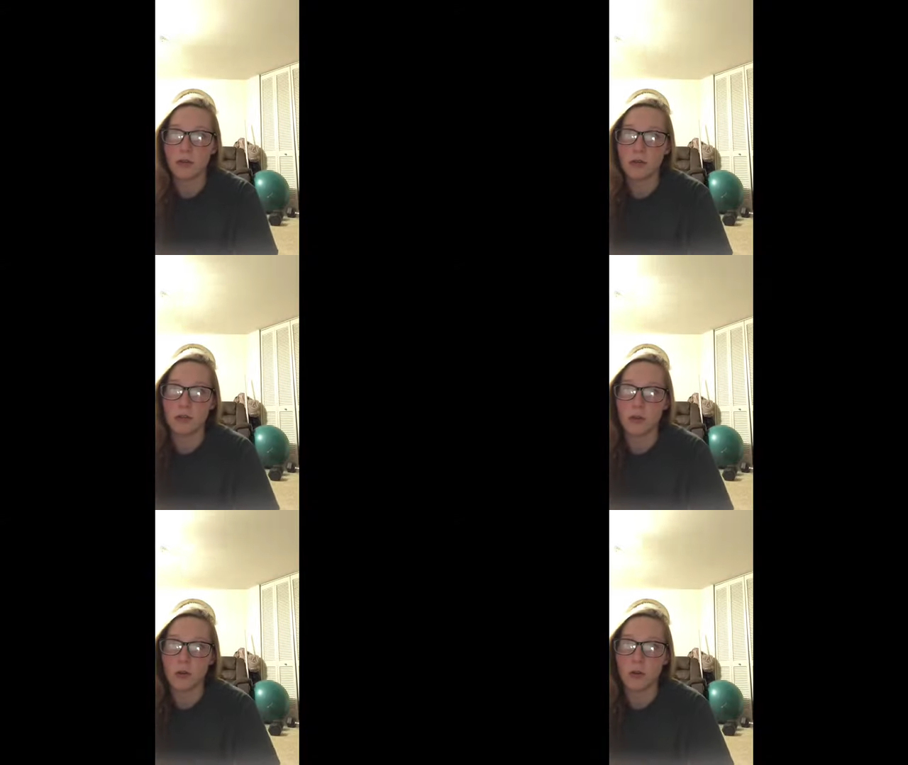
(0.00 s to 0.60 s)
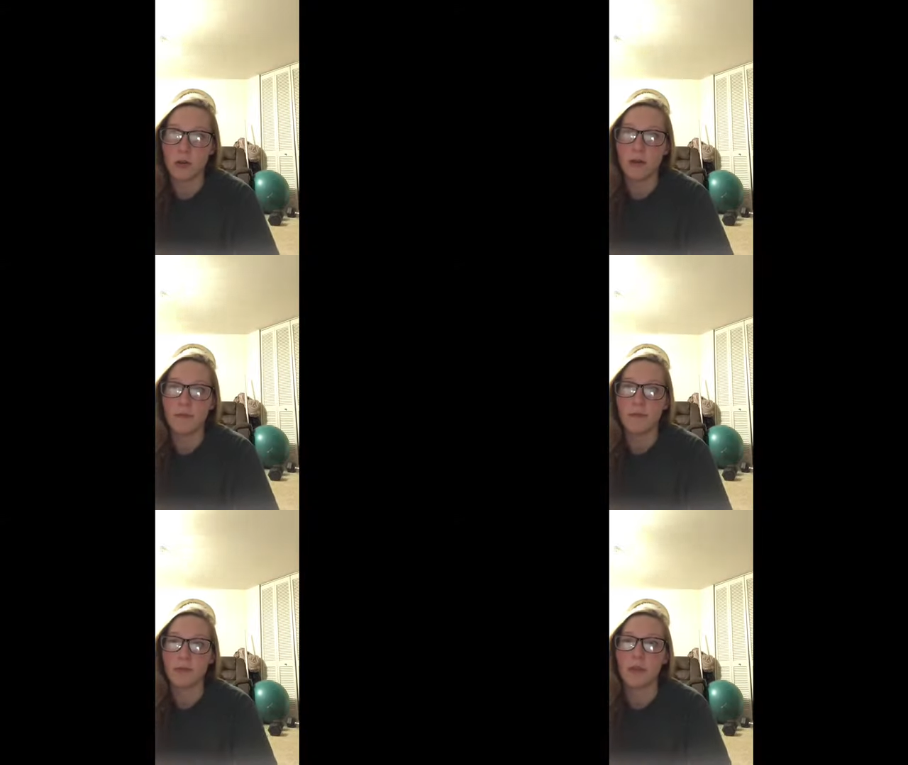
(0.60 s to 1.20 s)
So
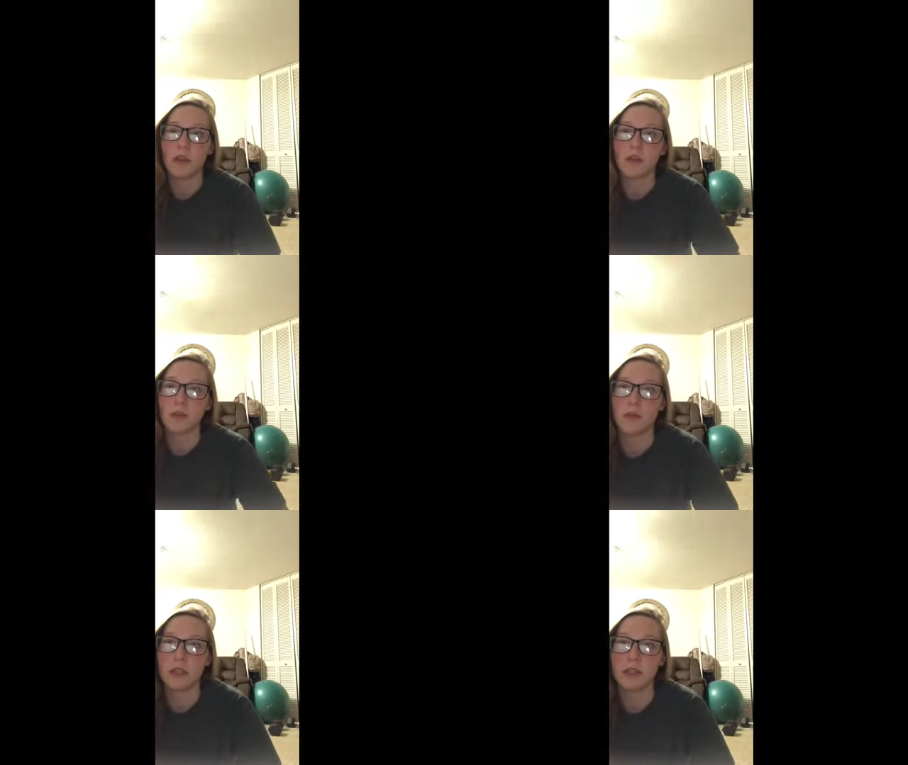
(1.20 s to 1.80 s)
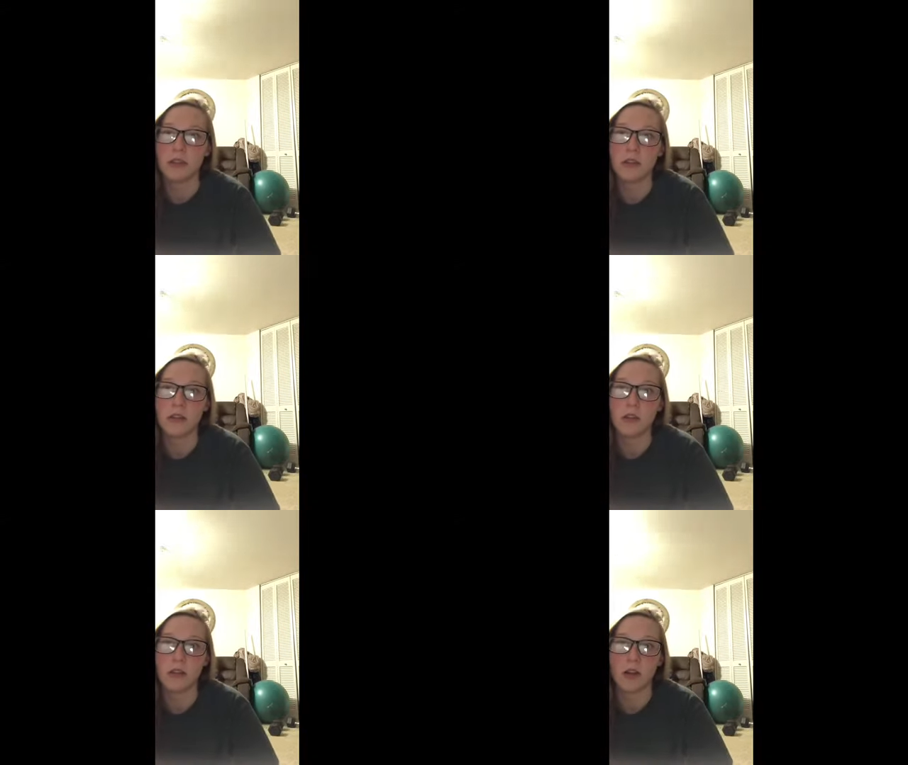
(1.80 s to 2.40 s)
the reason that
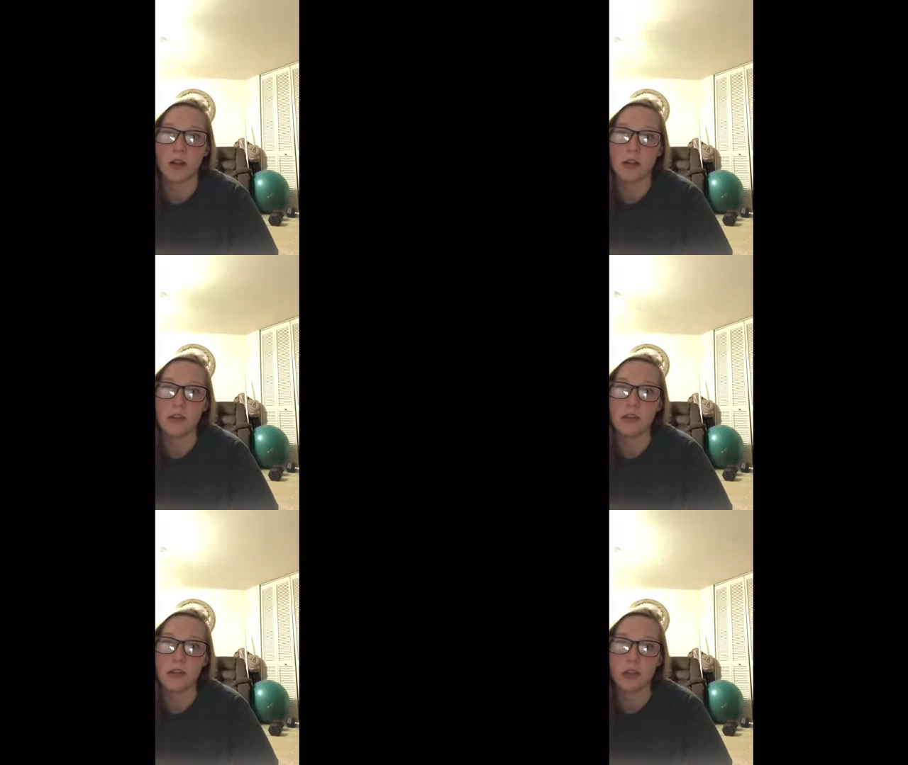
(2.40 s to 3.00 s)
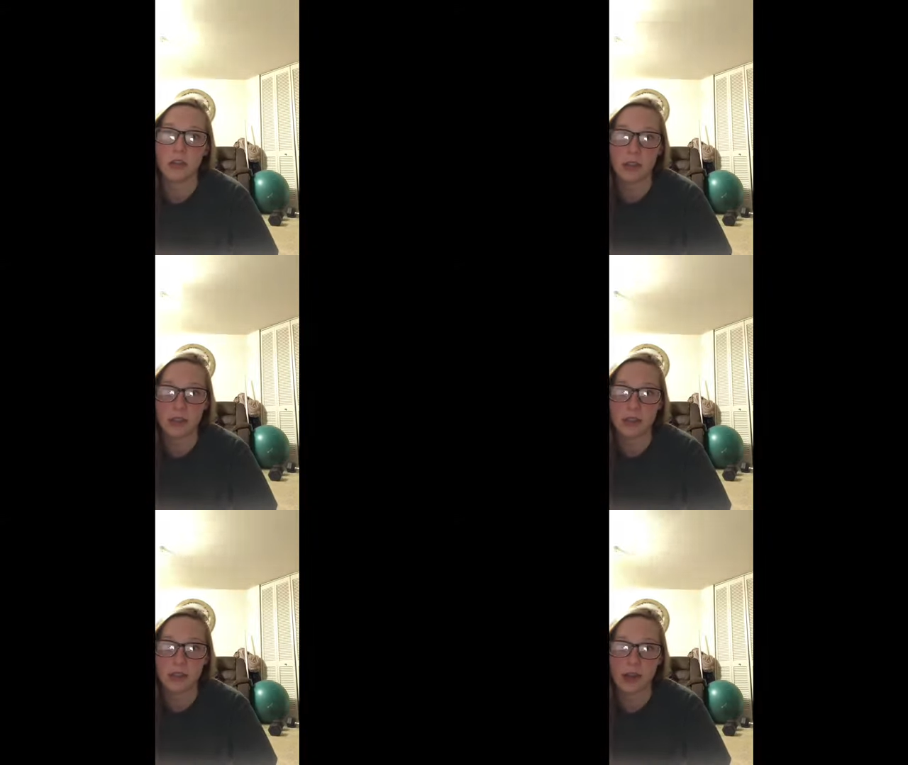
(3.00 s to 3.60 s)
the lunge
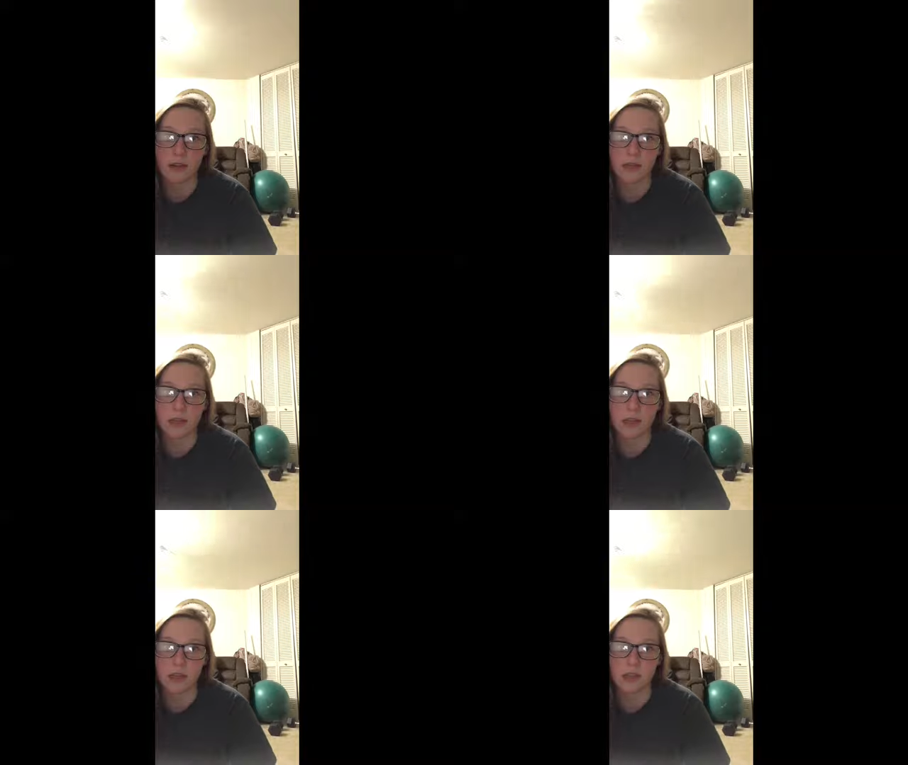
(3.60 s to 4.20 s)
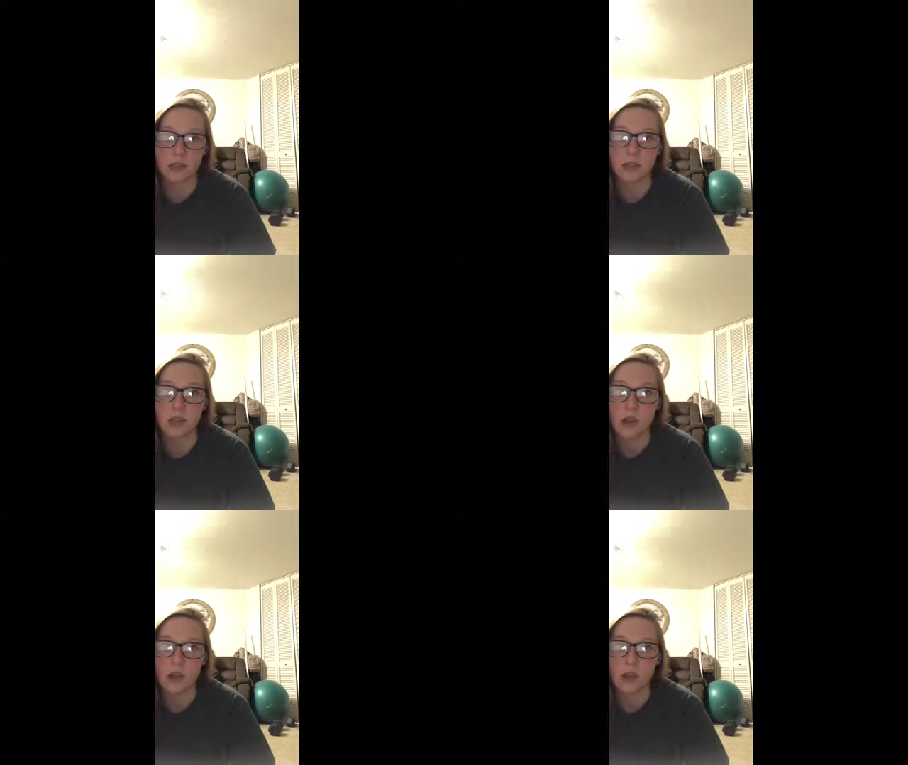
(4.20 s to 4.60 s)
is advantageous